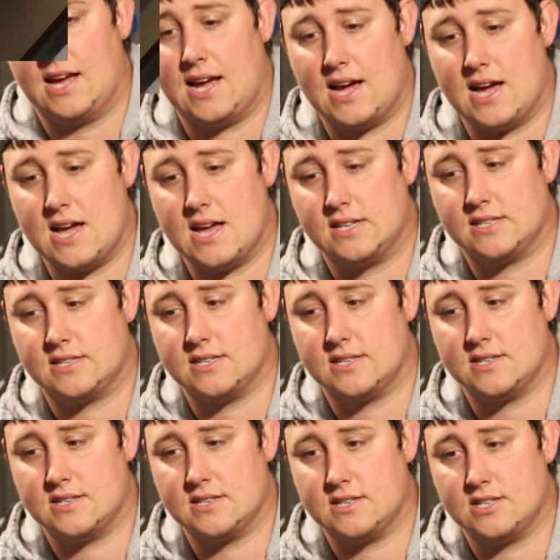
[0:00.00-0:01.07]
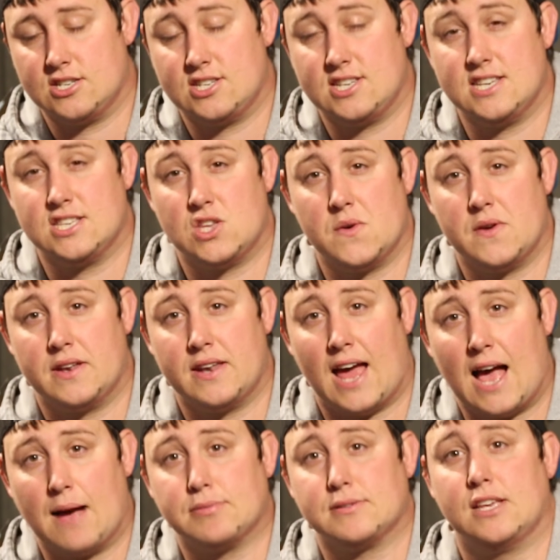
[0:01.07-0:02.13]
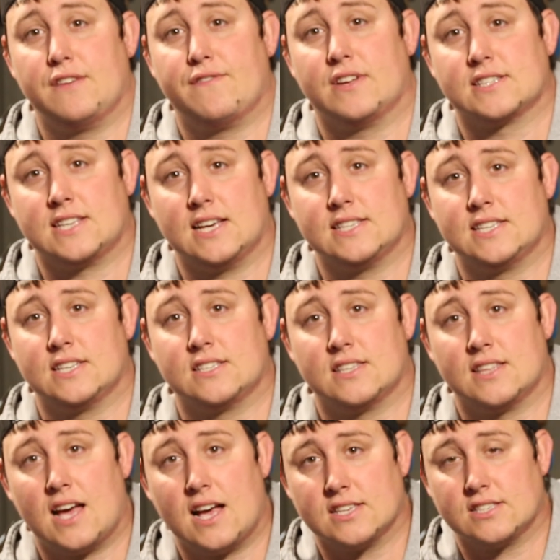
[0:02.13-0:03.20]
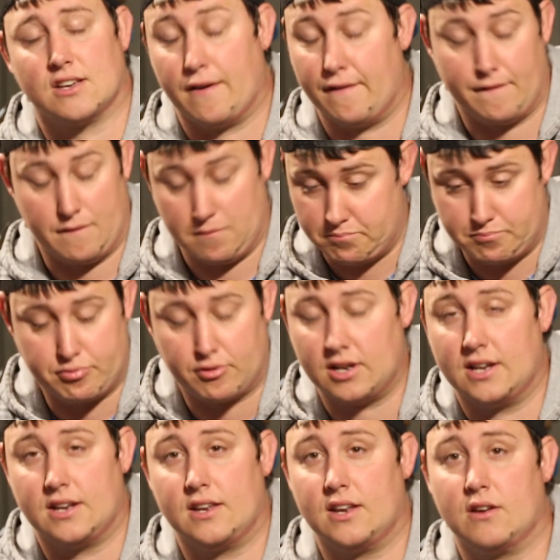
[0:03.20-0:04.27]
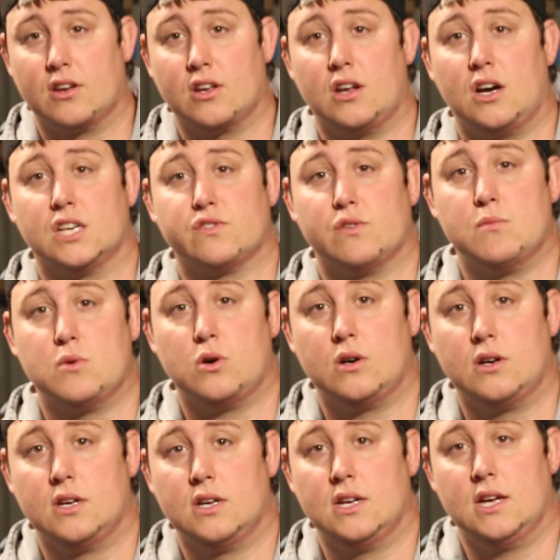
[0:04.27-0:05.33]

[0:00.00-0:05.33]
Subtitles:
and she's doing absolutely fantastic, so that's brilliant, you know, couldn't ask for more.